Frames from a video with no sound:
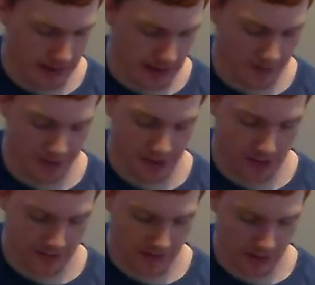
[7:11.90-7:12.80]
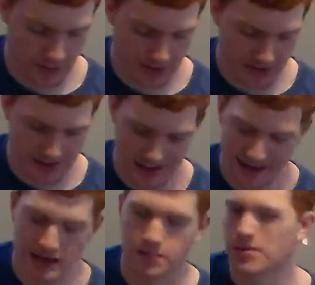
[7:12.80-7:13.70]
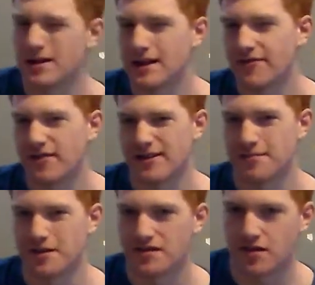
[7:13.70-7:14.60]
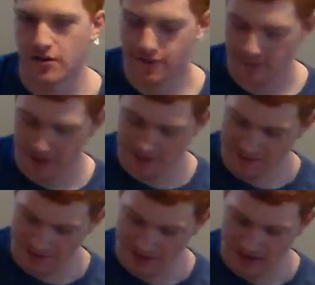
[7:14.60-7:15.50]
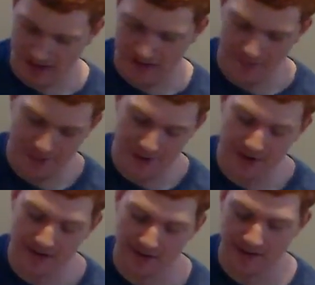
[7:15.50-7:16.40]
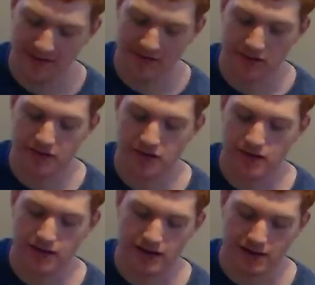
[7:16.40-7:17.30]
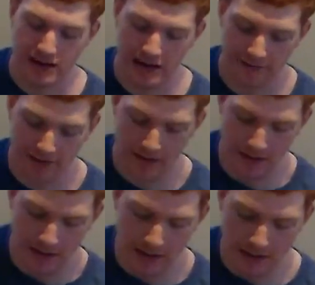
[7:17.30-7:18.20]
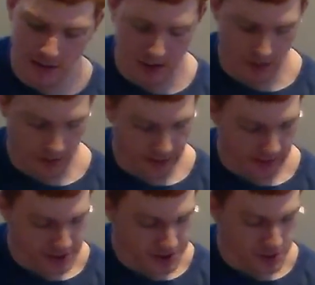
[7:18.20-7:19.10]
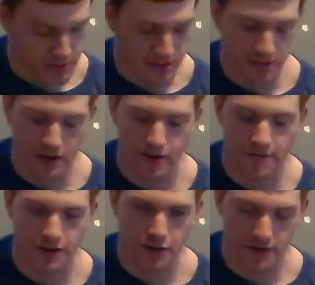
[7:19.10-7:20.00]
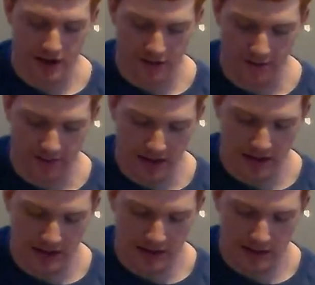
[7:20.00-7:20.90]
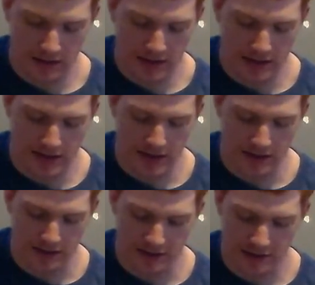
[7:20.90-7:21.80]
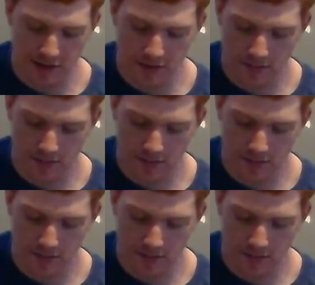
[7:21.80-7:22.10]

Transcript: I'm going to go slow because I can't play that fast myself, but I'm sure you guys can listen to the song and get the hang of it. So pretty much you want to bar the 5th fret of E, A, and D.